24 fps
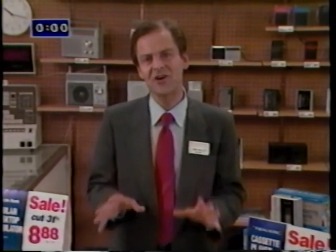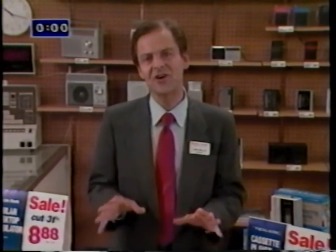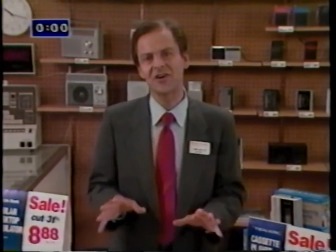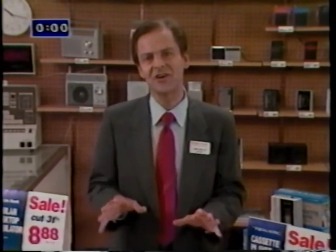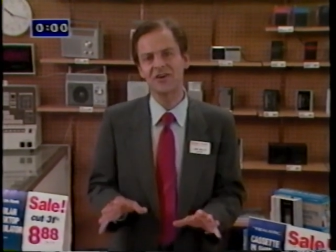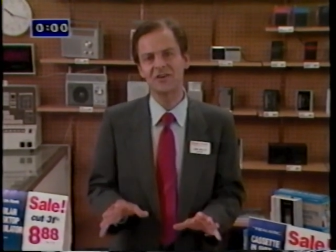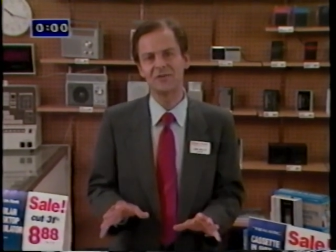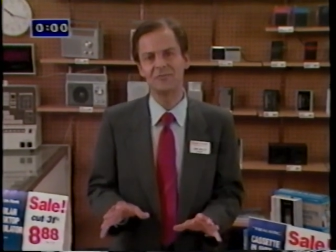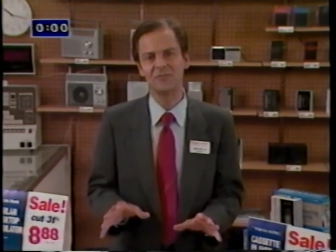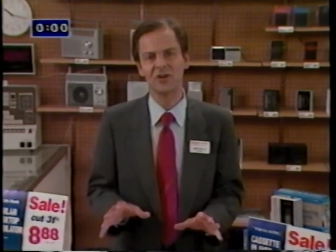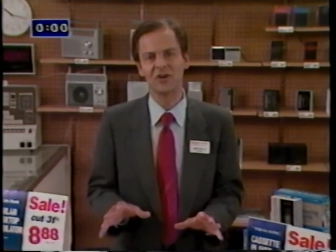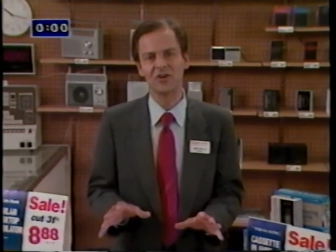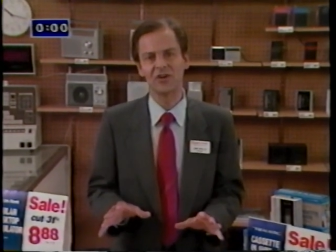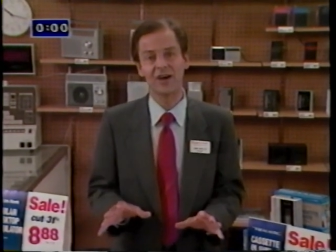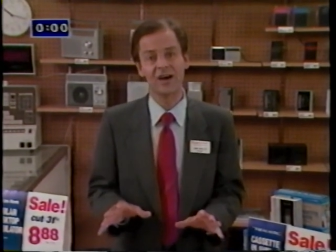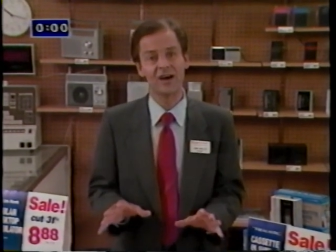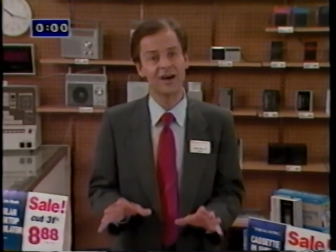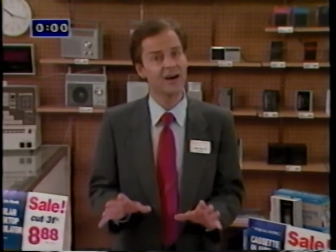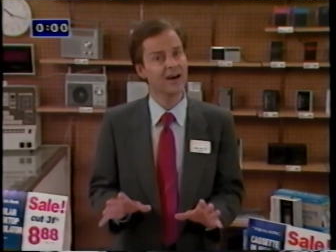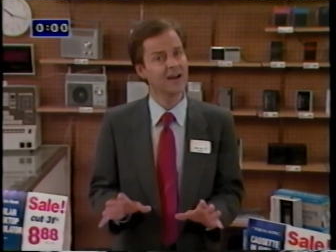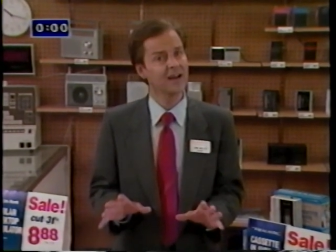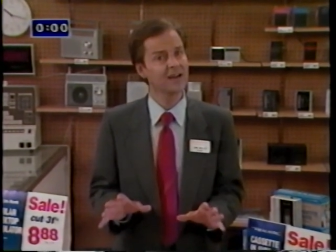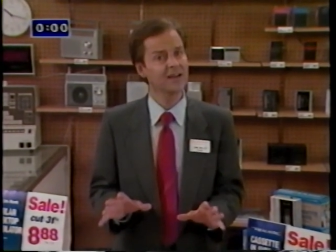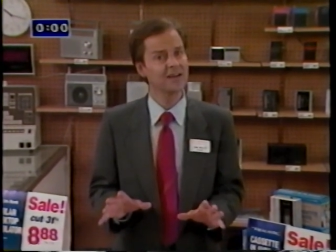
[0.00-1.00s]
hard to build
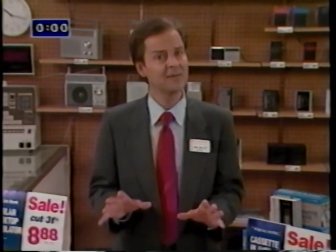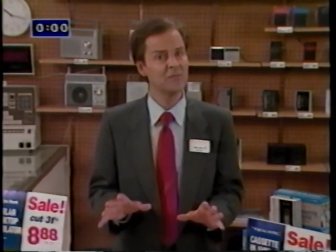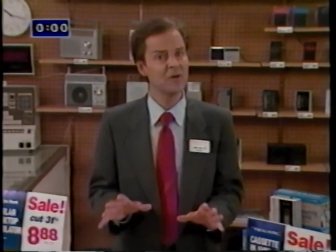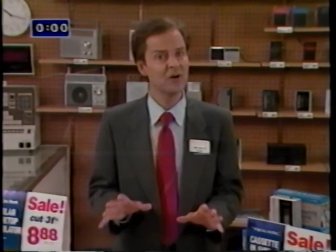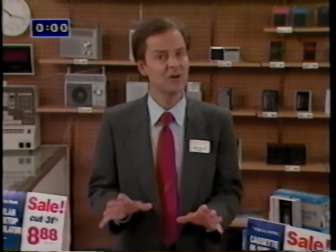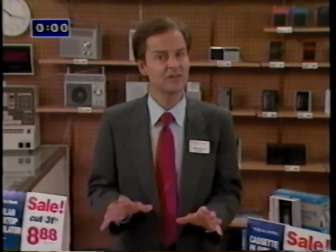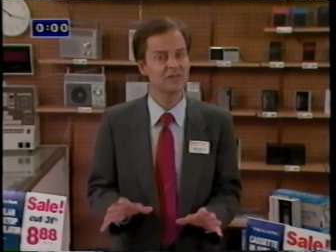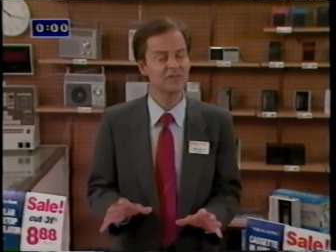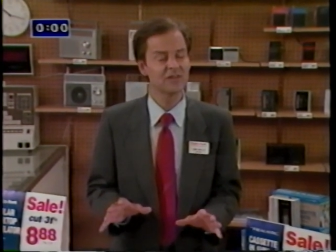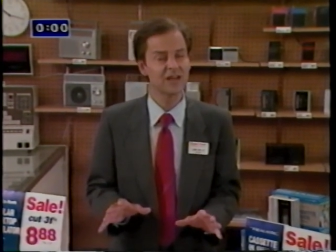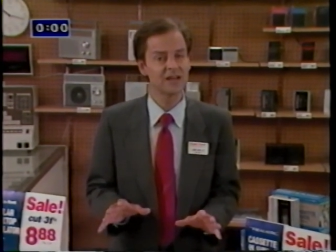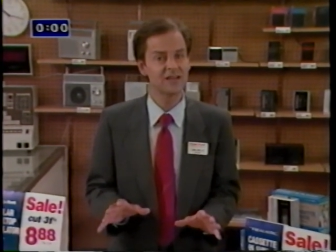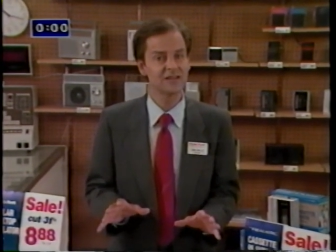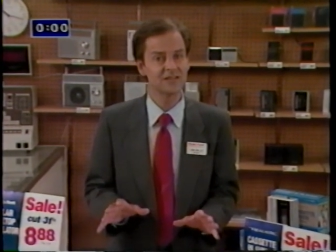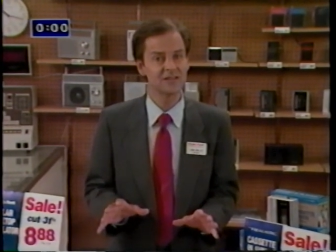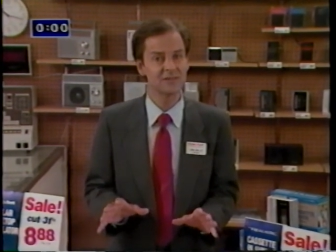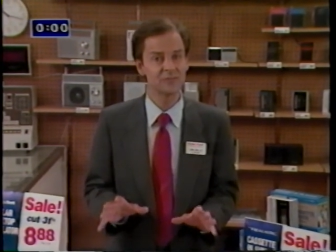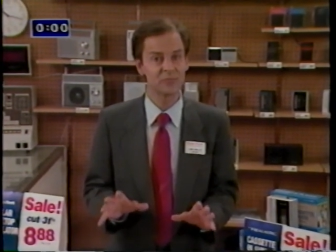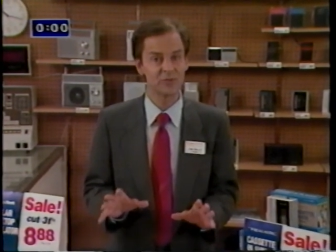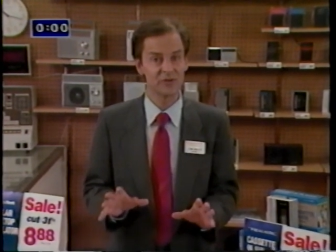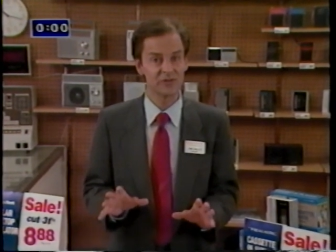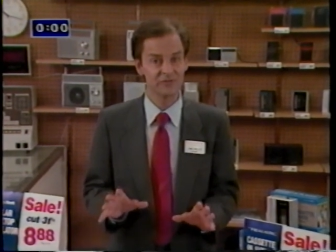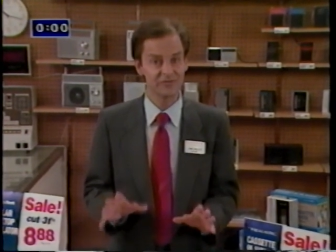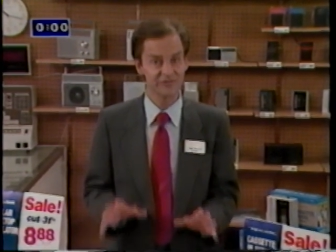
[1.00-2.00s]
a highly motivated
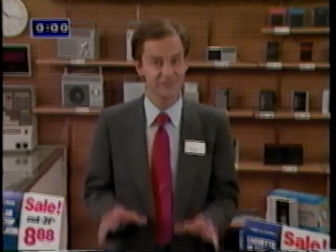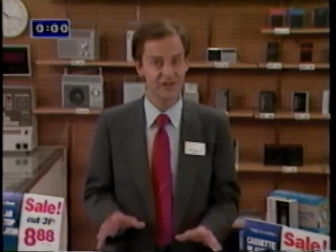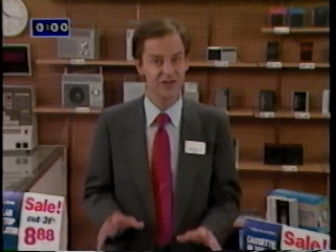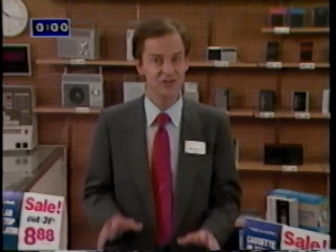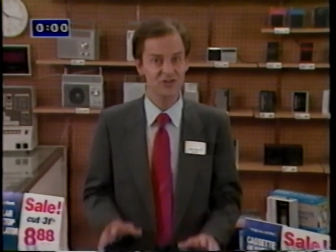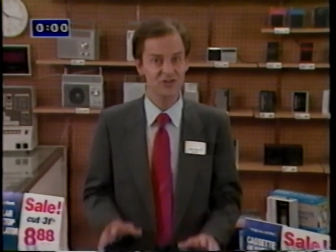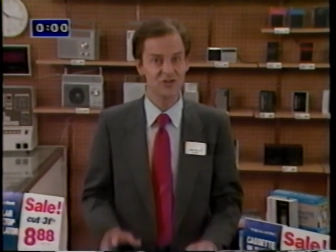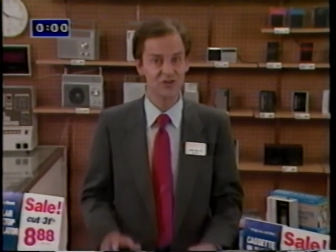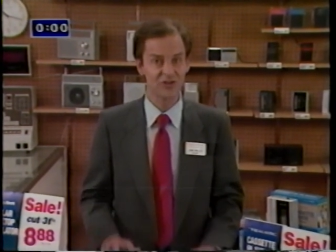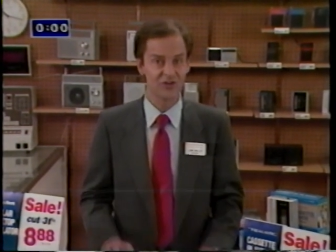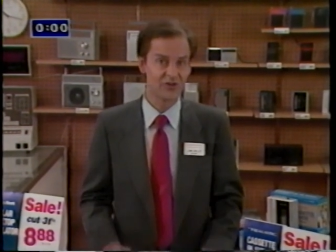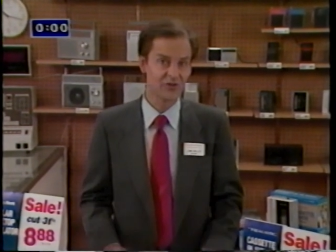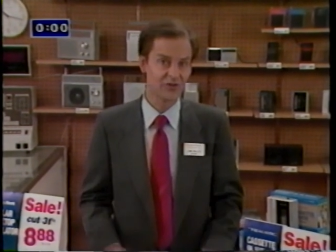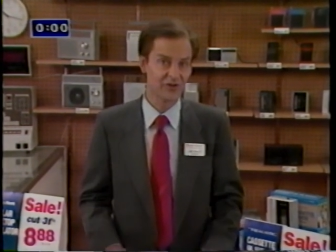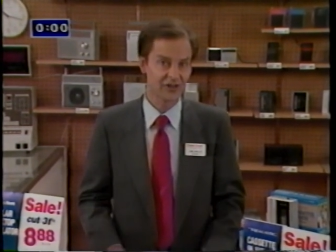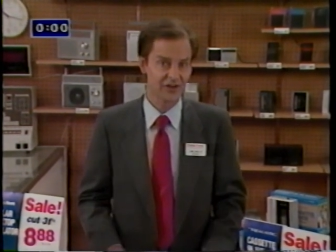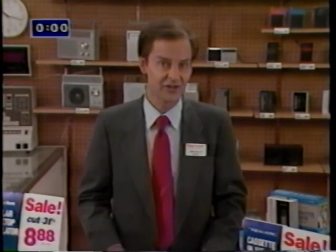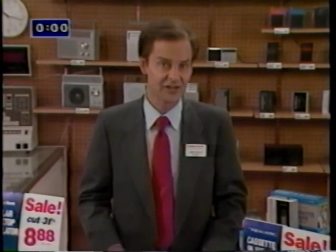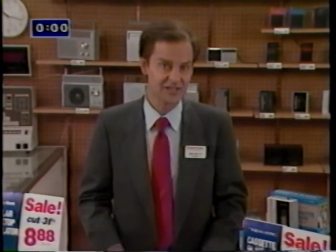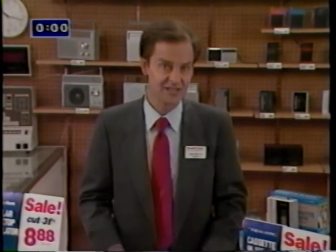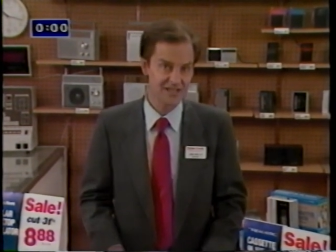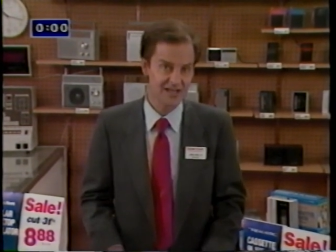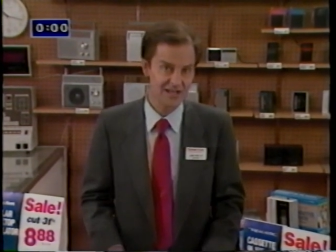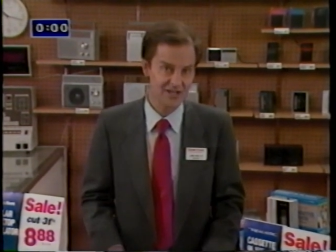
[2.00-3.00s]
and professional
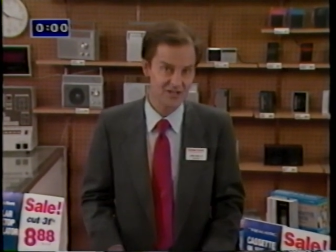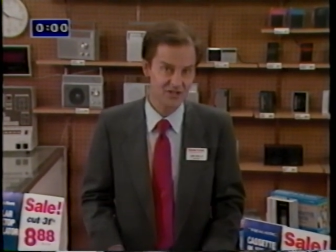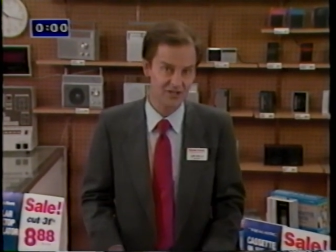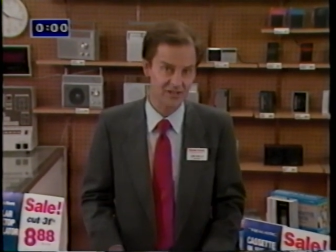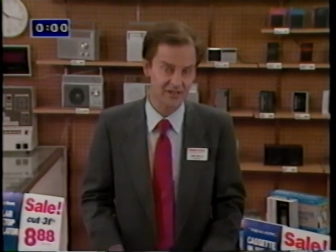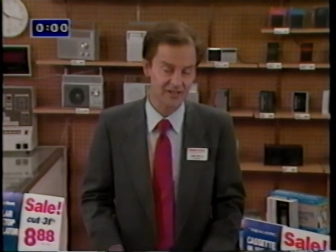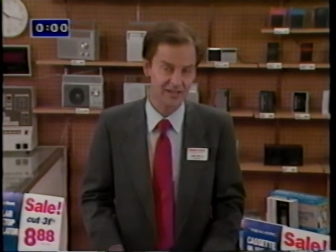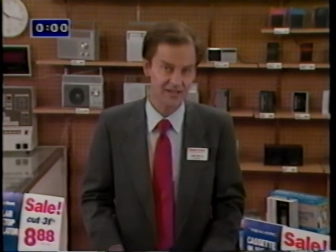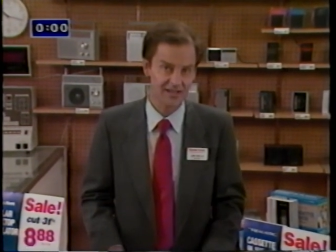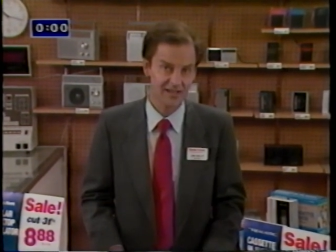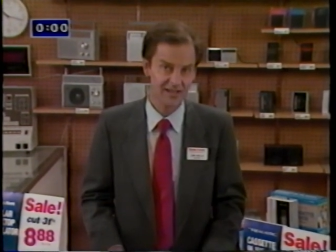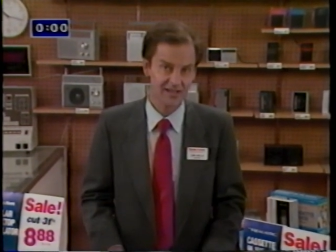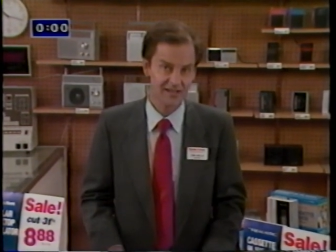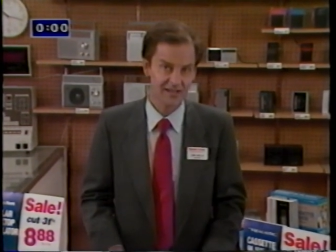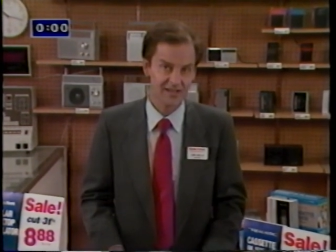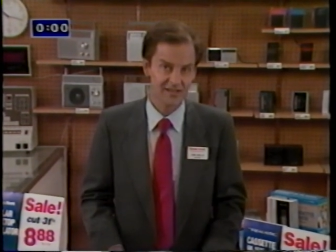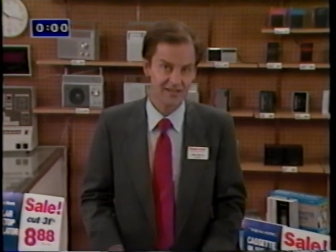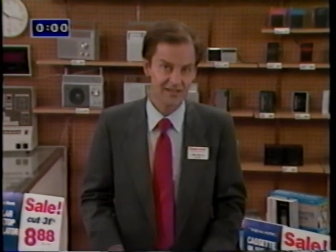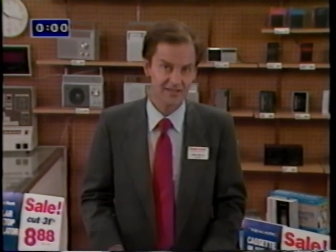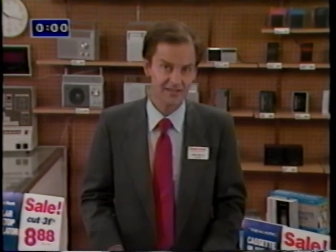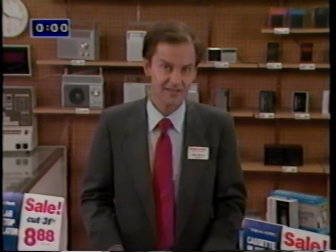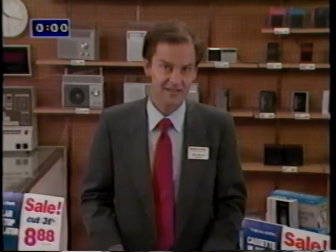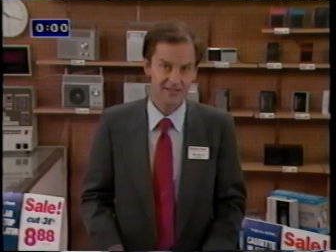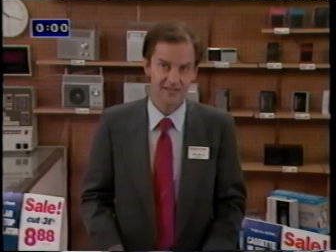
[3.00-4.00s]
organization.
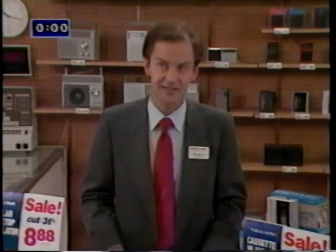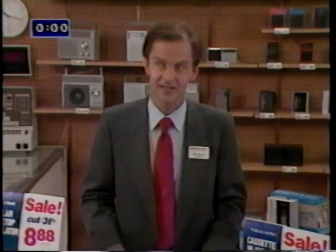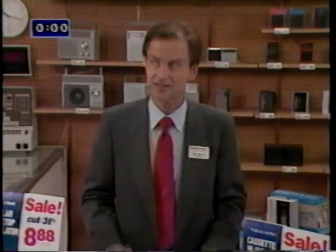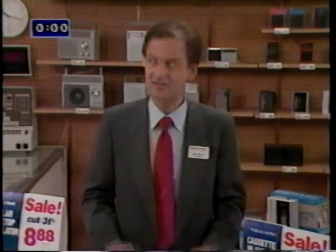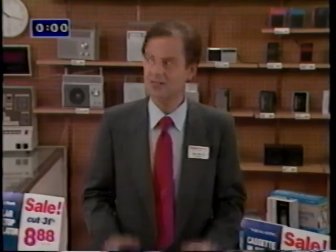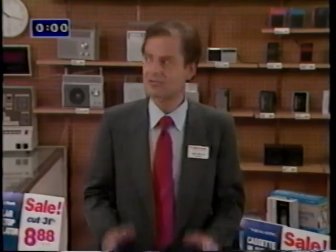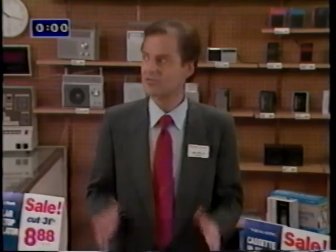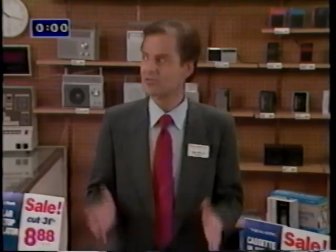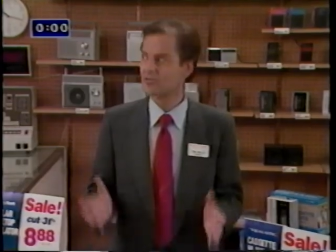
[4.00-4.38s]
Our